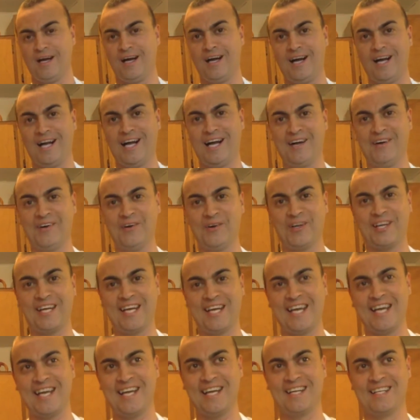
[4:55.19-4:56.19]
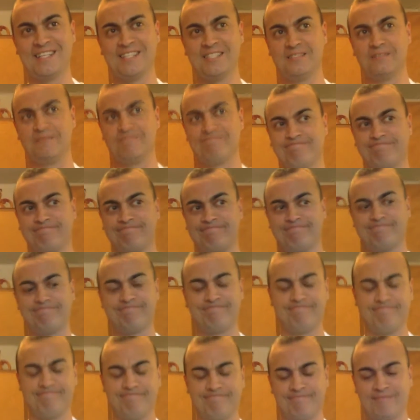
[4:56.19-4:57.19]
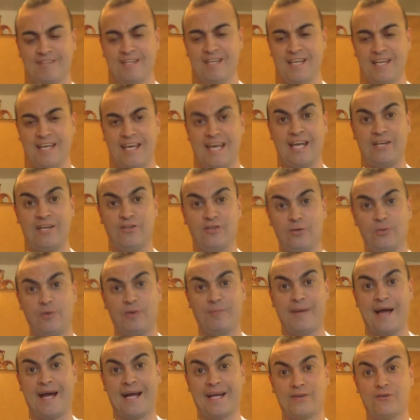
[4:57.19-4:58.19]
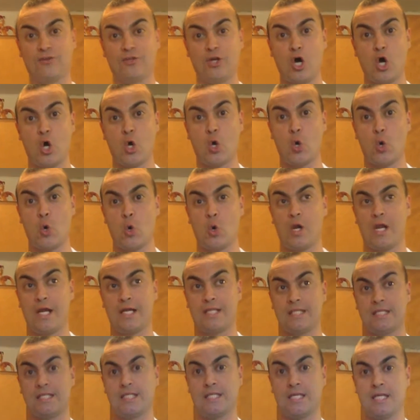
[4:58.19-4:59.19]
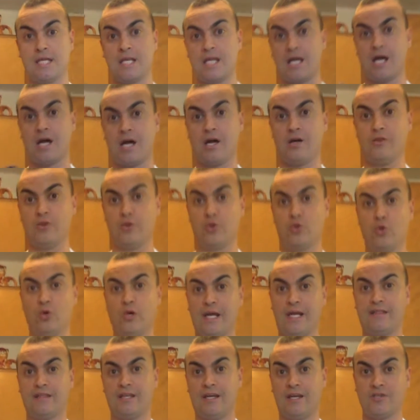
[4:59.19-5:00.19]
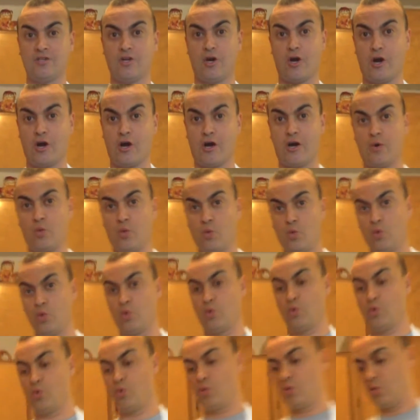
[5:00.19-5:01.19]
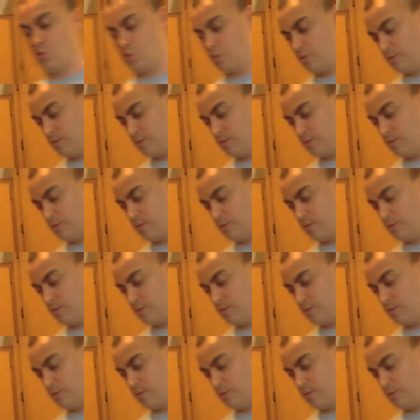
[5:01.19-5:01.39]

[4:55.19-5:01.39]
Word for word: Uh, okay. hey, so we're back. So let's see how the chuletas are. Ooh.